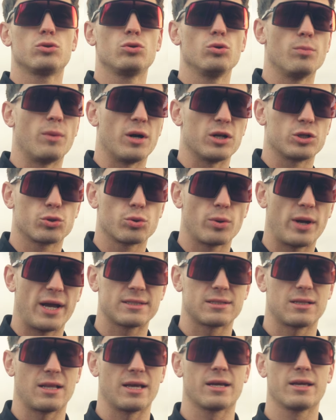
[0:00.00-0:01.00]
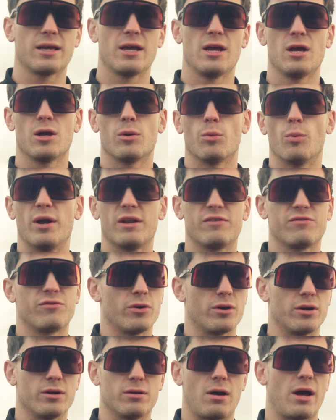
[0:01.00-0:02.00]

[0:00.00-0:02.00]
much rest, like wait for,